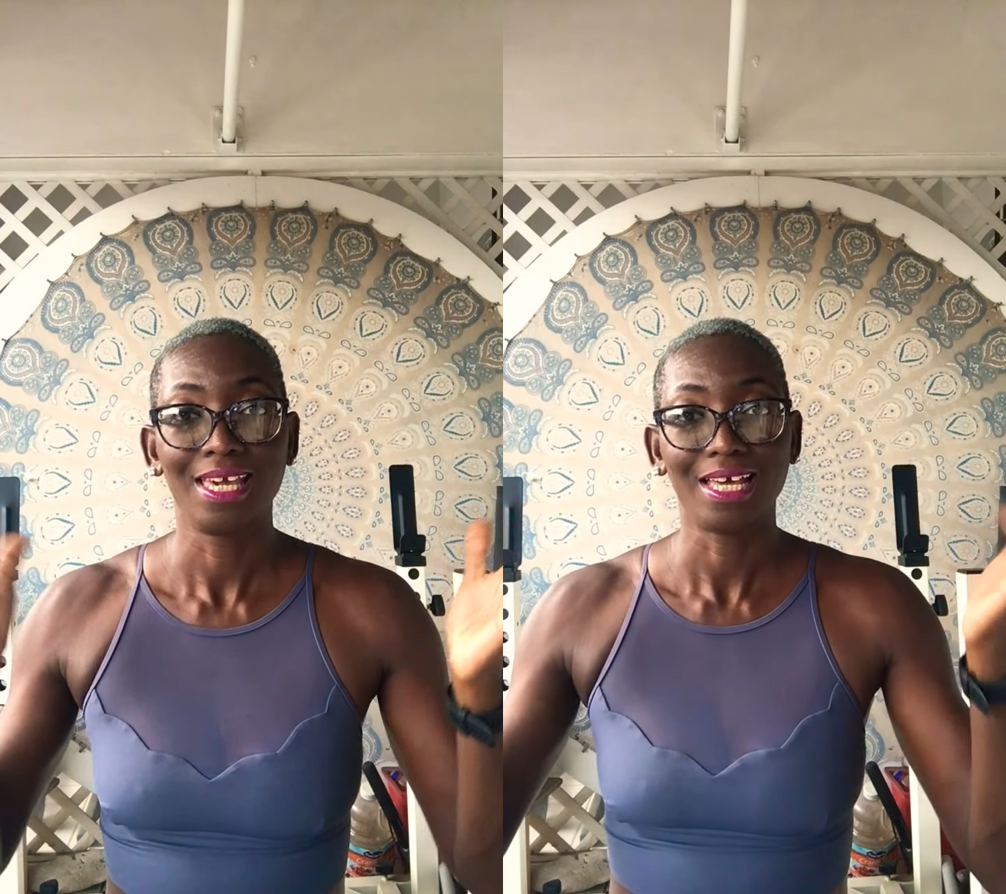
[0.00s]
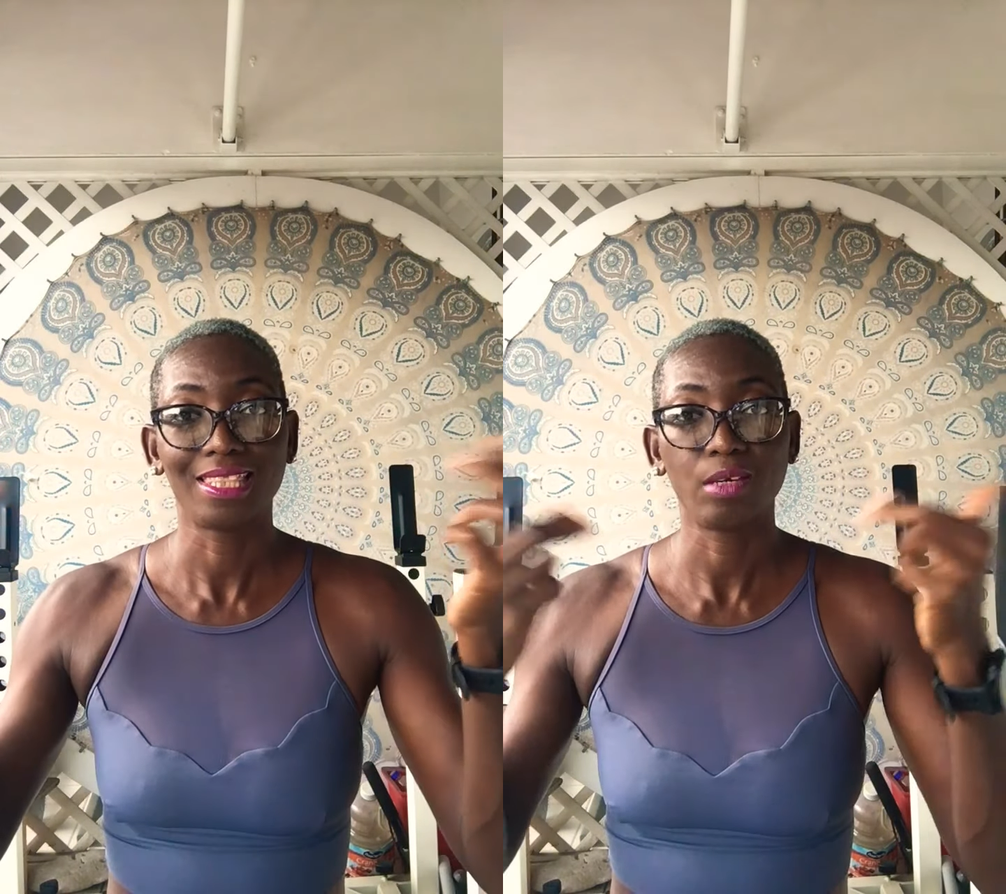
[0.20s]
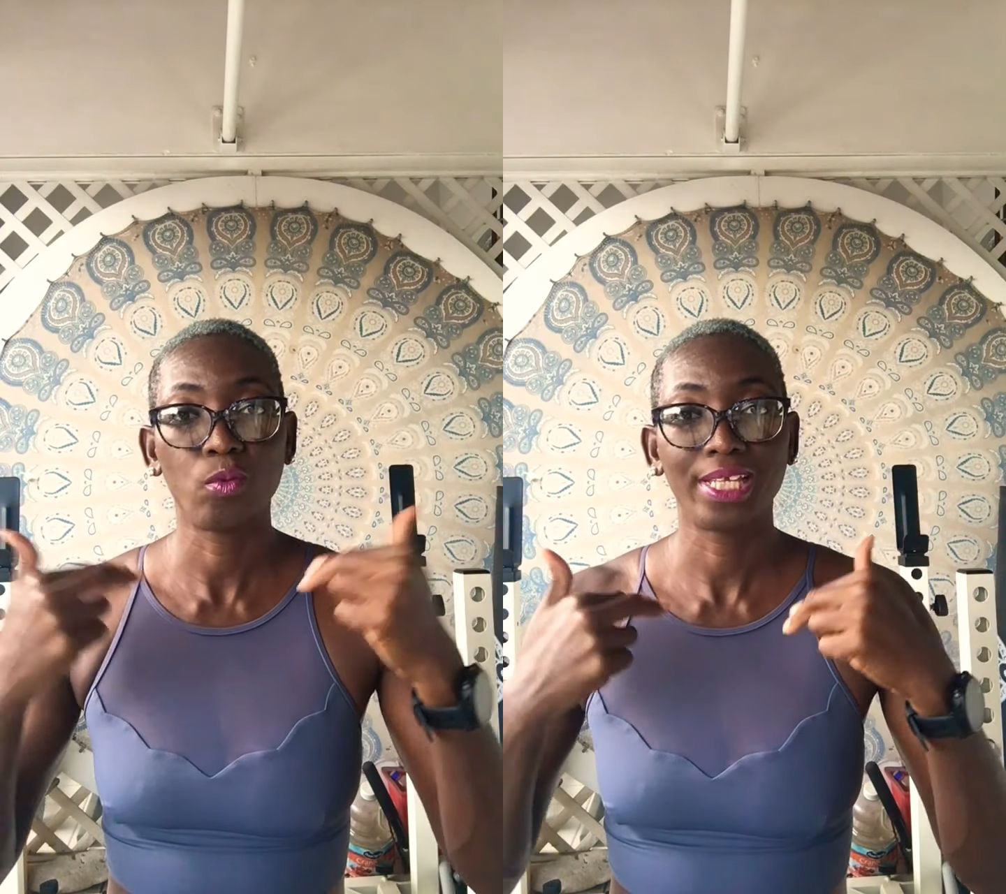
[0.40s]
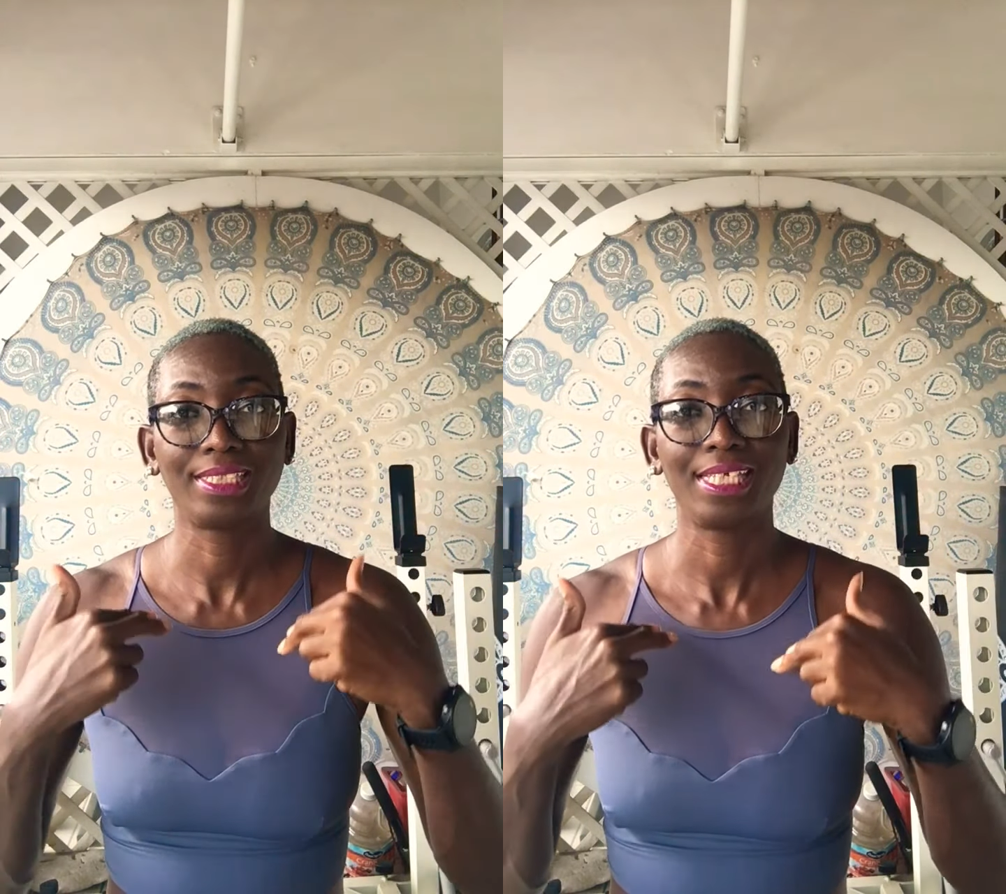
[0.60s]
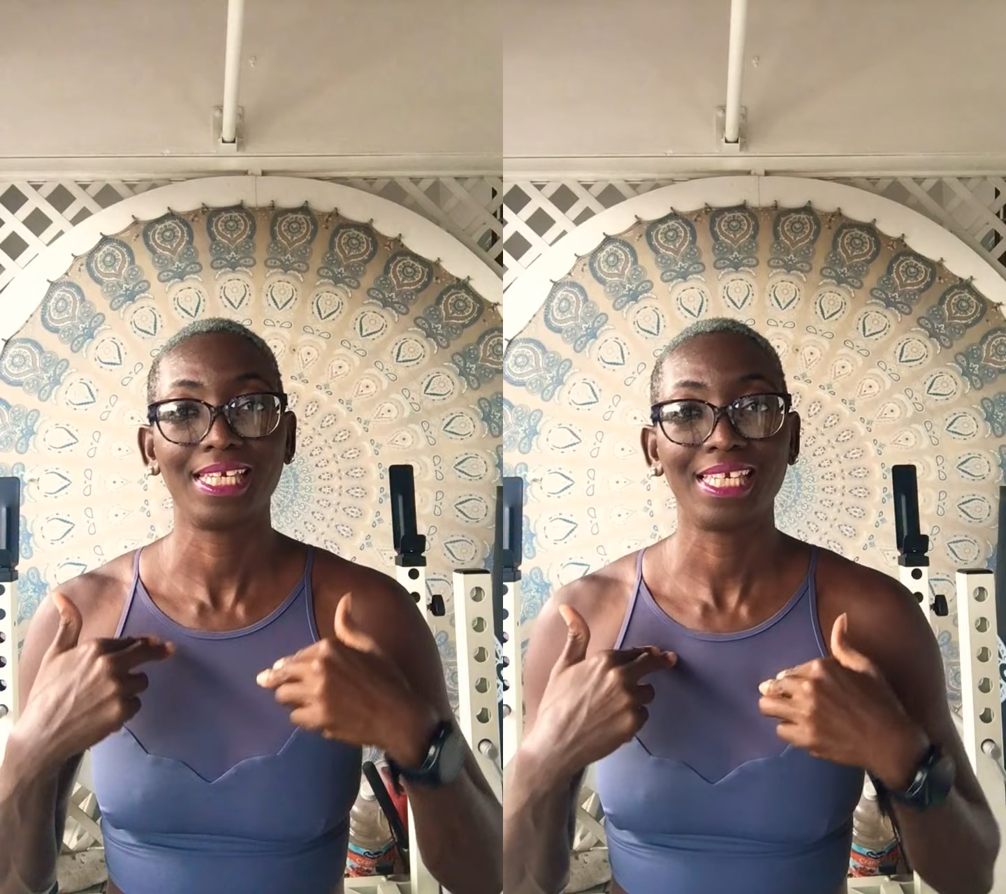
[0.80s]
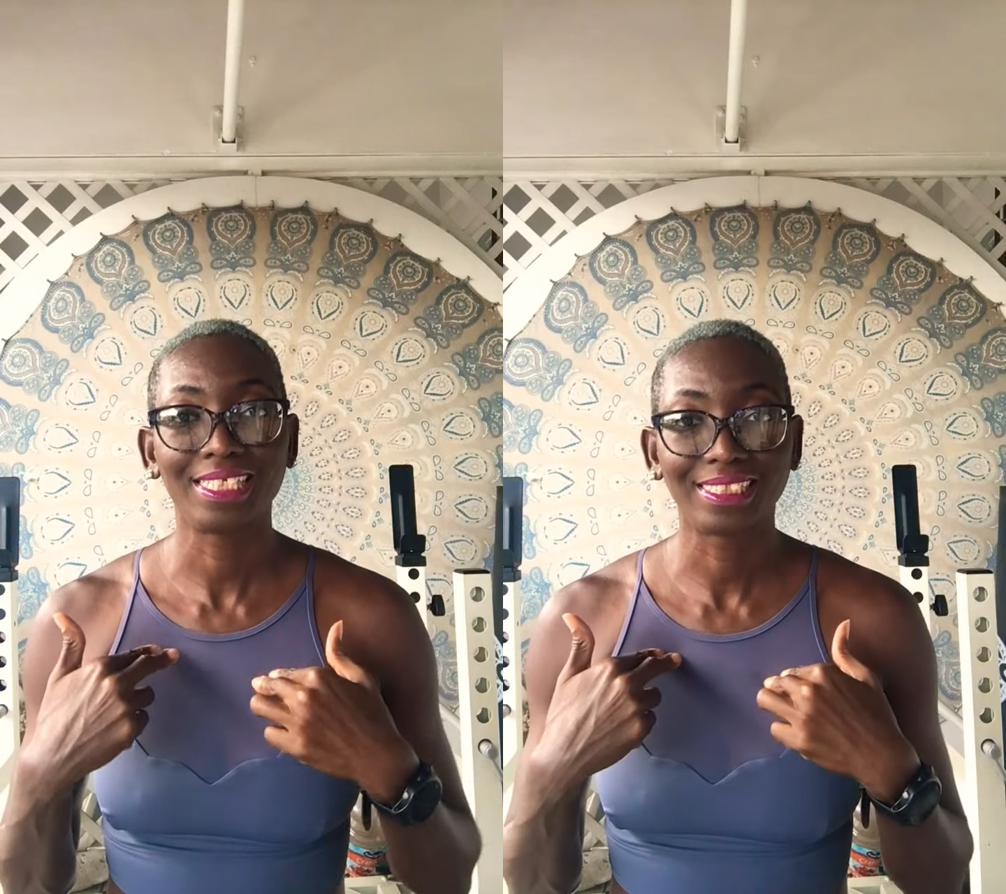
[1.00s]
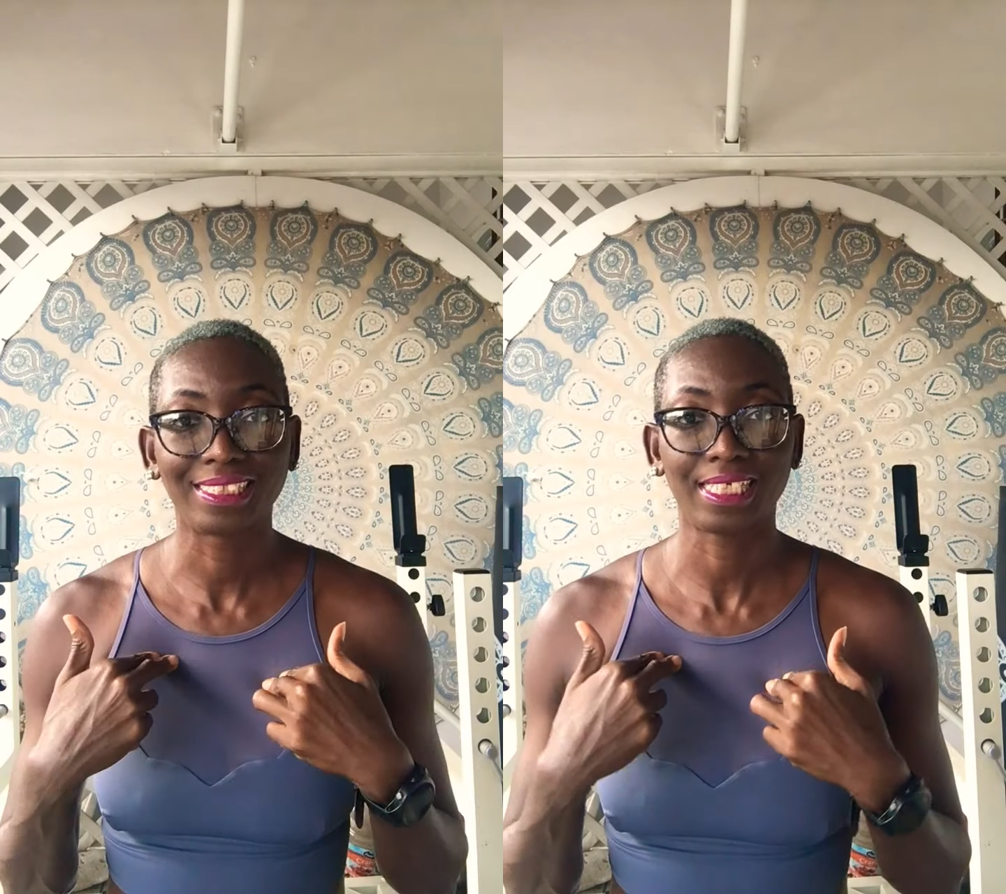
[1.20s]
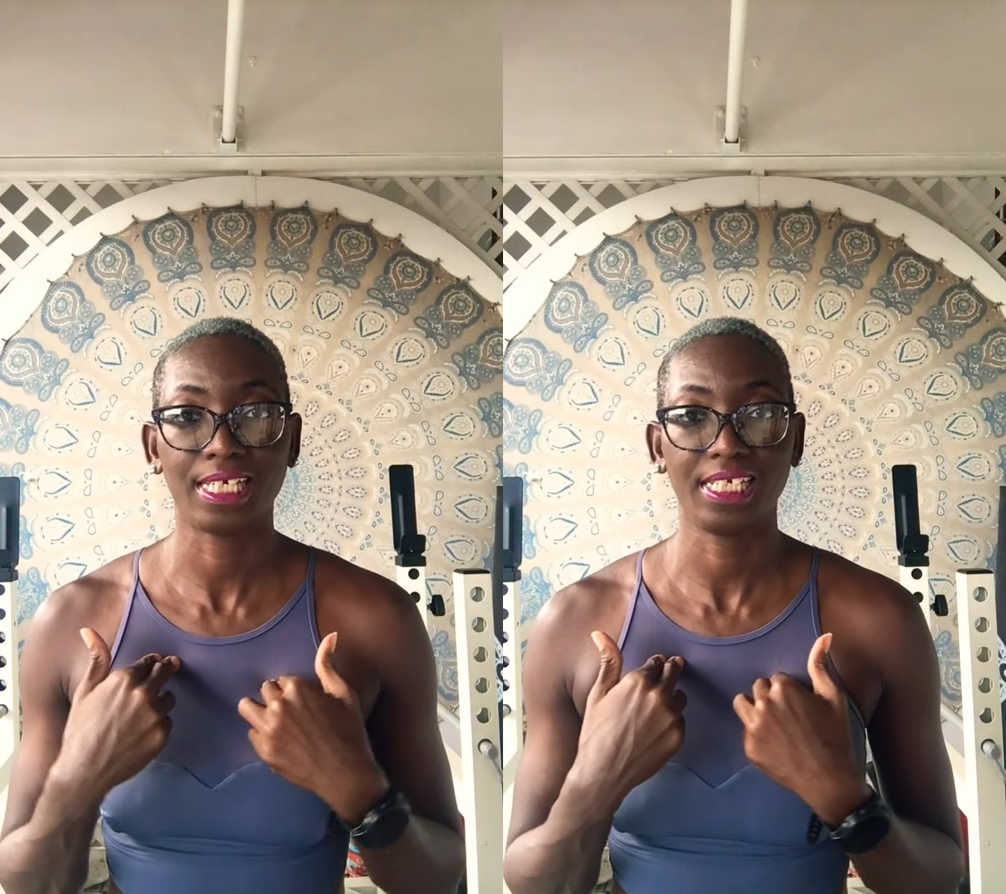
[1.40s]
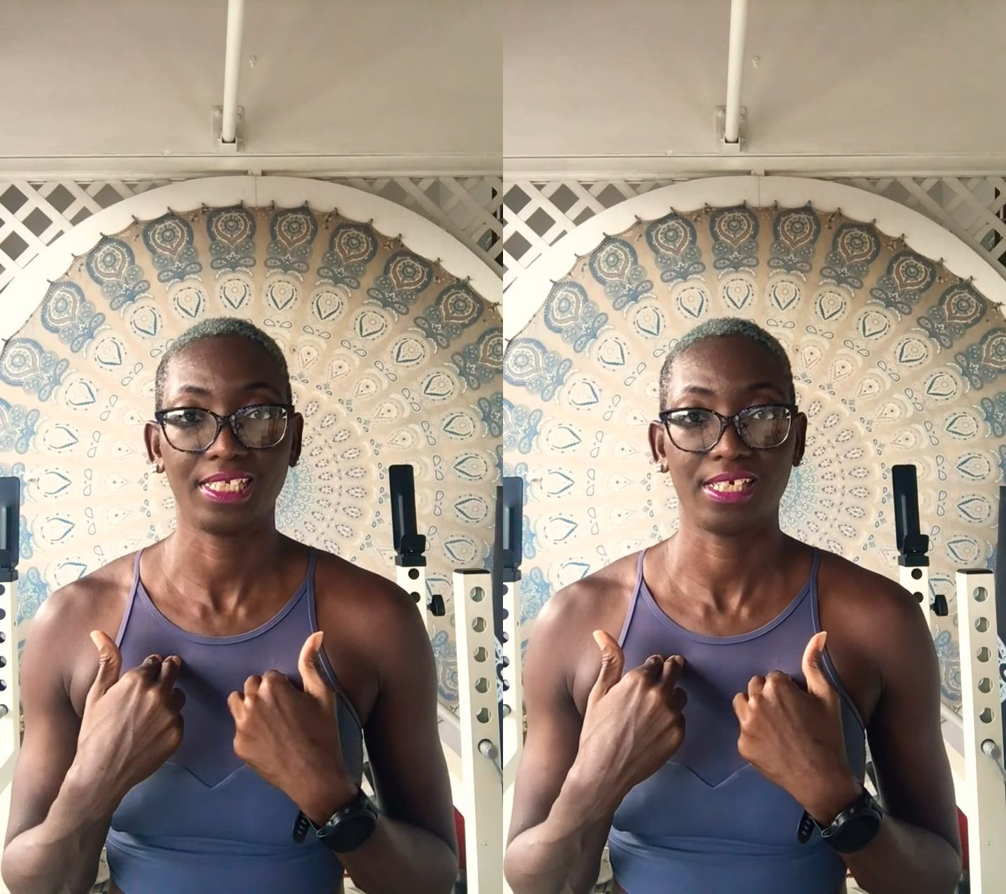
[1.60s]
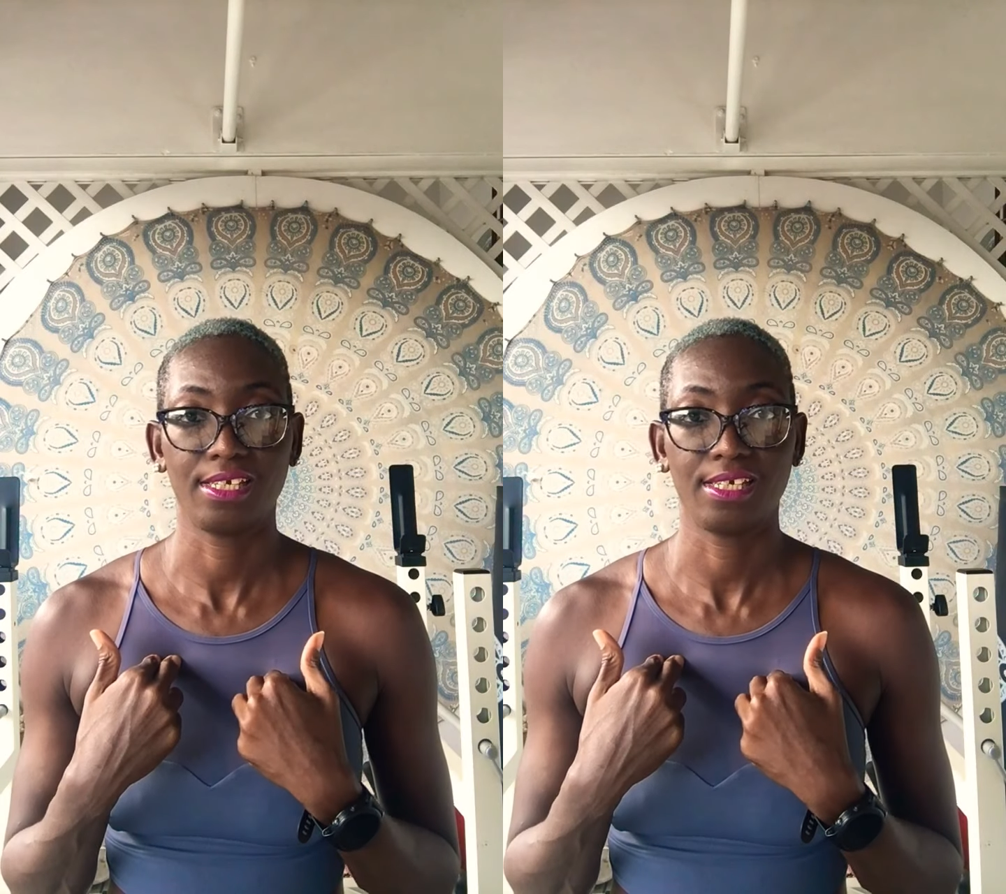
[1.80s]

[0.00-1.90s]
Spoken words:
and they went inside,